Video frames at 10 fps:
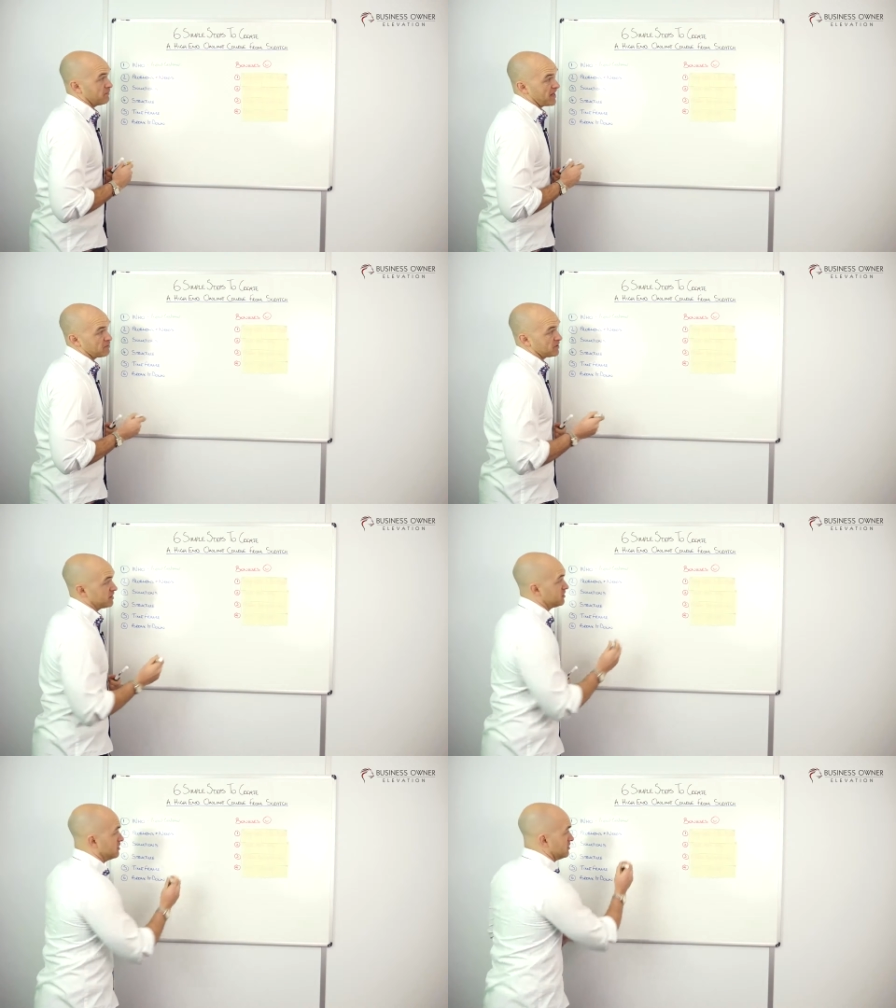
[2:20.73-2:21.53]

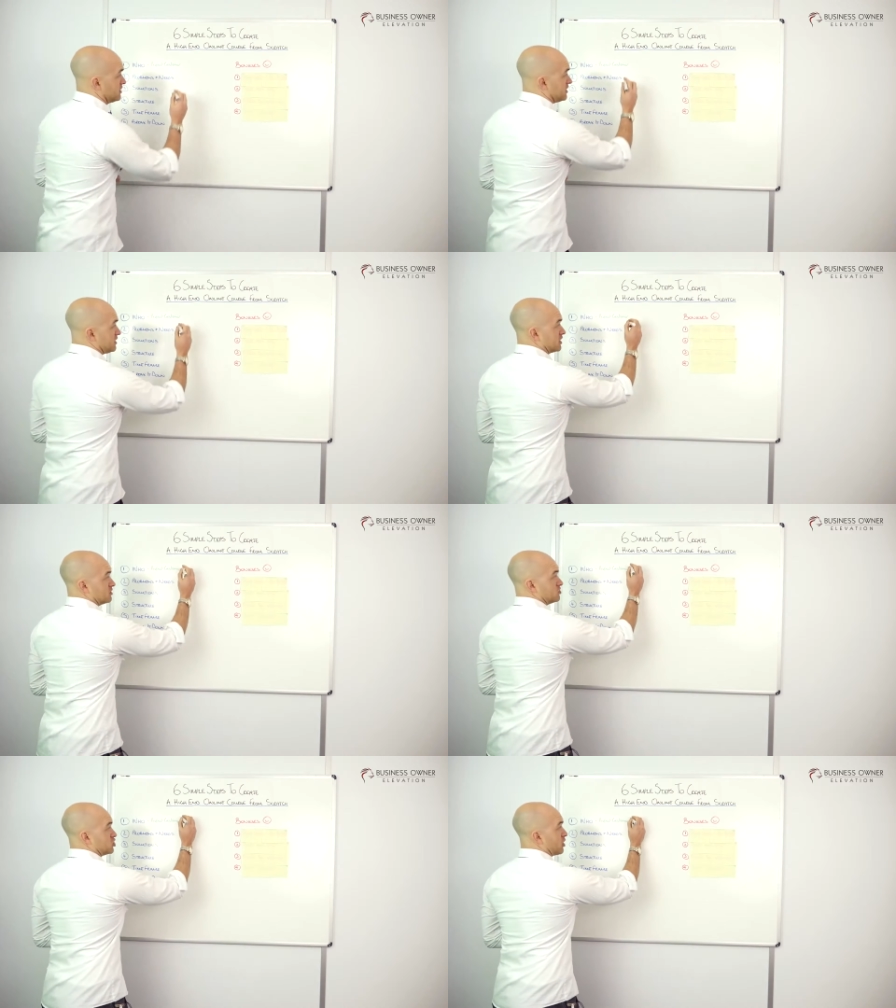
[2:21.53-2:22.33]
maybe the
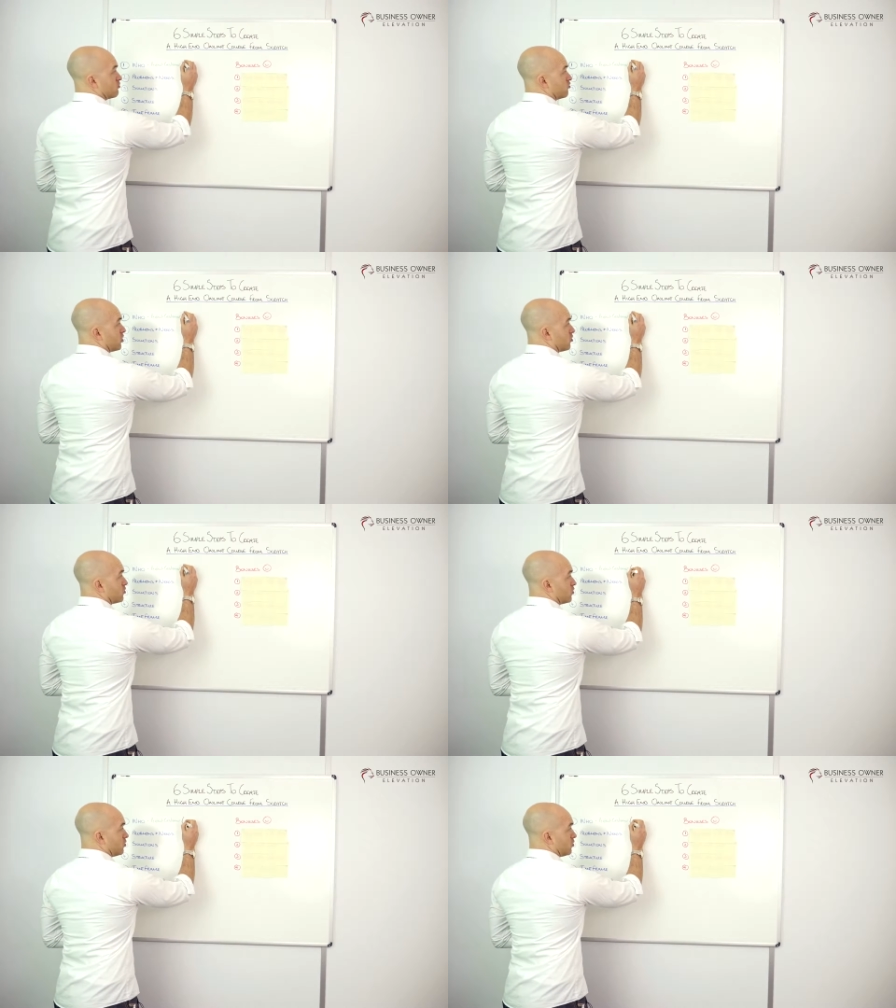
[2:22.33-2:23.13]
job
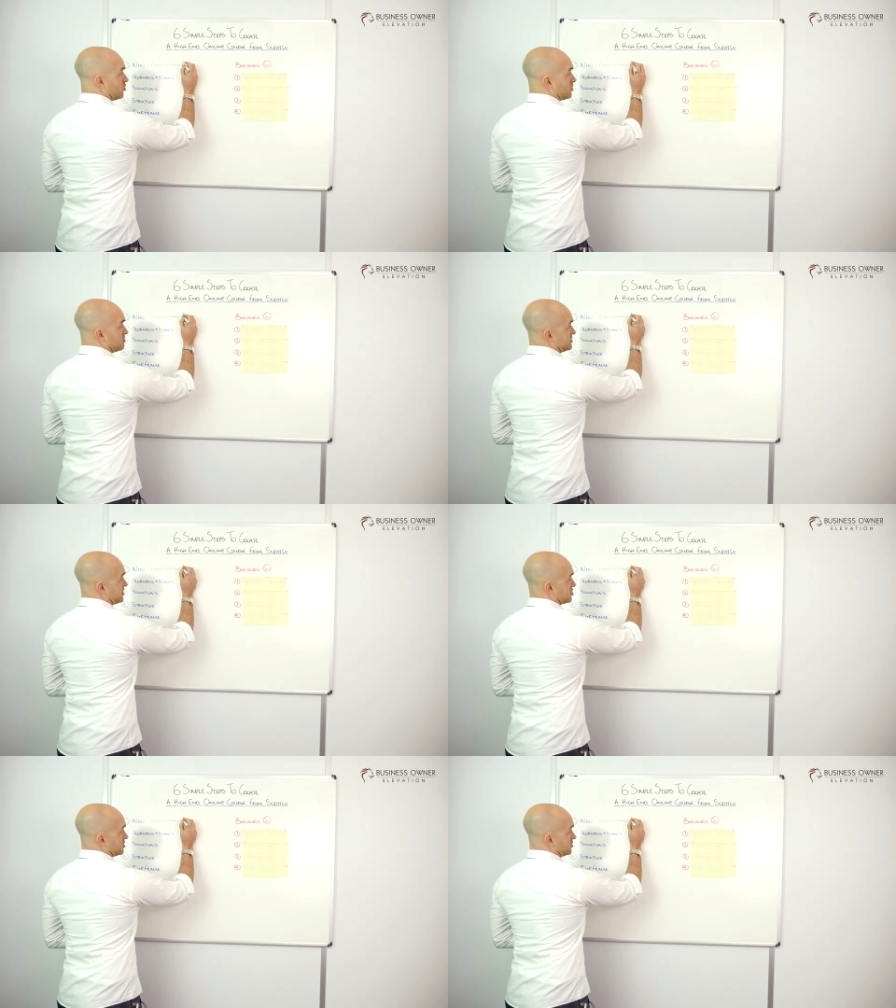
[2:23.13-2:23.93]
role or the position.